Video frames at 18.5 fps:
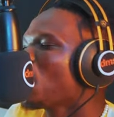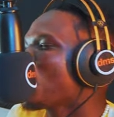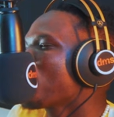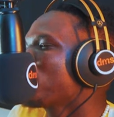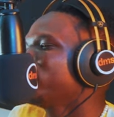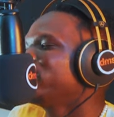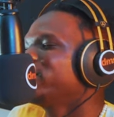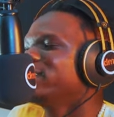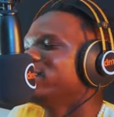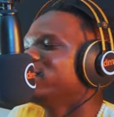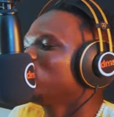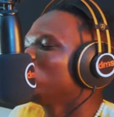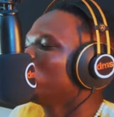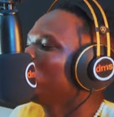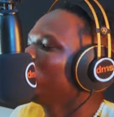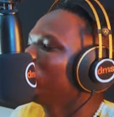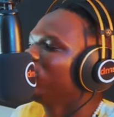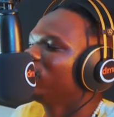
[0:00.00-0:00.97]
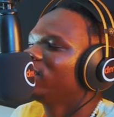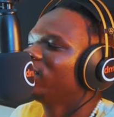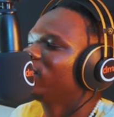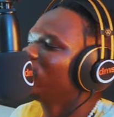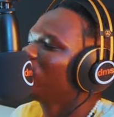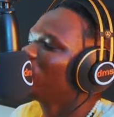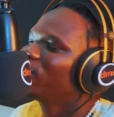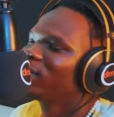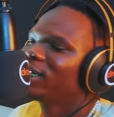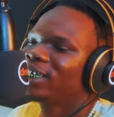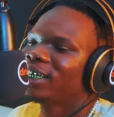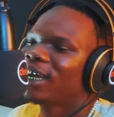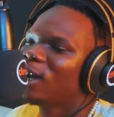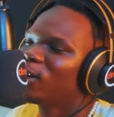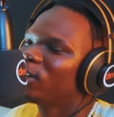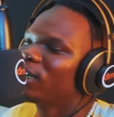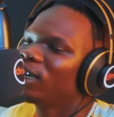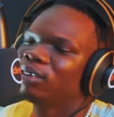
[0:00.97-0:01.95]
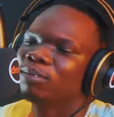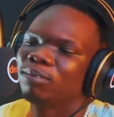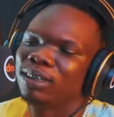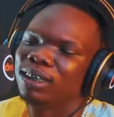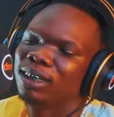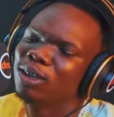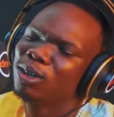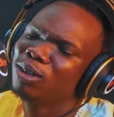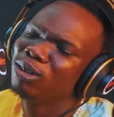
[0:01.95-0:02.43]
there's always someone shouting at me, yo,